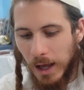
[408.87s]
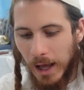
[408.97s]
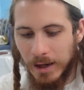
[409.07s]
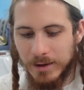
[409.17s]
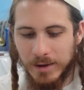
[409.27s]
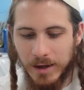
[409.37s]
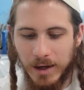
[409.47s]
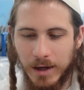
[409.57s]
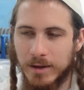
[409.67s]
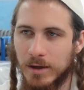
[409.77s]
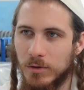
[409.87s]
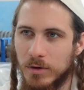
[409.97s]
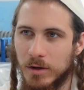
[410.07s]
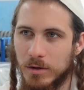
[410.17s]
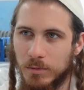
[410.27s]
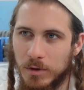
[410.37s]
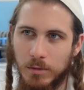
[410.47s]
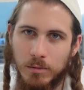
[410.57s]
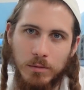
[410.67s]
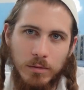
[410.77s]
al tichad kevodi.
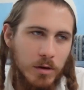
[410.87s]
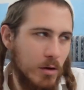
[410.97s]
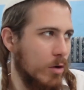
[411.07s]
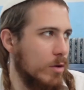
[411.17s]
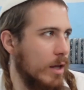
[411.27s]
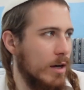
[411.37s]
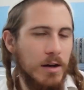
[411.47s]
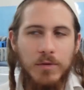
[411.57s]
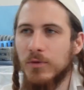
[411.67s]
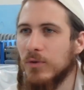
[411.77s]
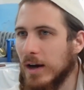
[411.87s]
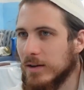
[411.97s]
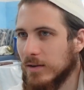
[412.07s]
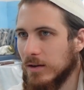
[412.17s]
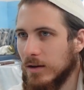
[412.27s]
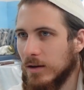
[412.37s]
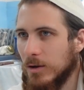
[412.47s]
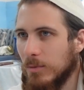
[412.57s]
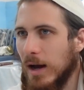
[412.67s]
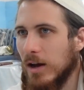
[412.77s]
Don't let it affect
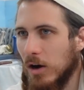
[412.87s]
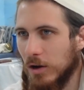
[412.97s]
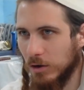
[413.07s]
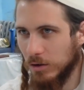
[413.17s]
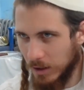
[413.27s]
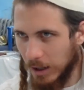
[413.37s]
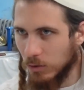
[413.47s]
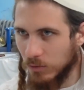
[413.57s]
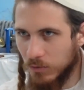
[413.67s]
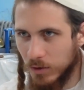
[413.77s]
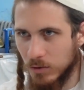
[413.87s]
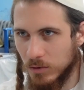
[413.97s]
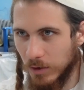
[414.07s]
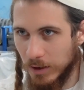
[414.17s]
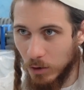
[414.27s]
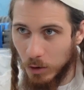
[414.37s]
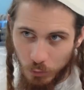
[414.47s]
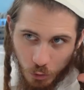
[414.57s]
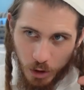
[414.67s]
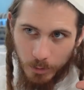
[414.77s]
my honor, Yaakov Avinu, right? Don't
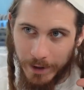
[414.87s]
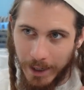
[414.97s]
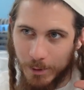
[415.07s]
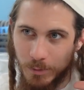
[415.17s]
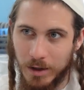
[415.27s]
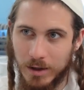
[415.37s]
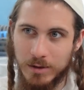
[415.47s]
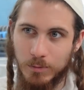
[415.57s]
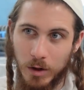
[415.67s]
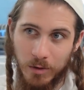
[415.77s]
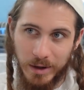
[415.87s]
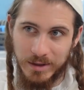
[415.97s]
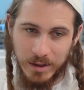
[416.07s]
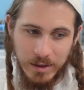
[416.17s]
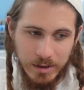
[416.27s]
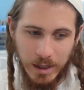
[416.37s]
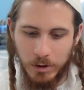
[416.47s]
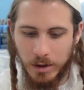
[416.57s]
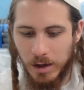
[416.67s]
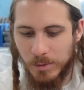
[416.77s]
ruin my name because one of my sons is now
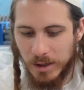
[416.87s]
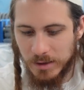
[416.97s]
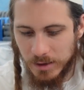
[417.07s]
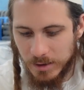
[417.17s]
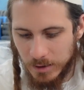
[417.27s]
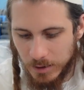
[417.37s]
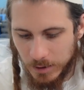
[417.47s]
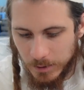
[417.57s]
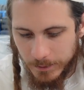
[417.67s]
going to come against the tzaddik.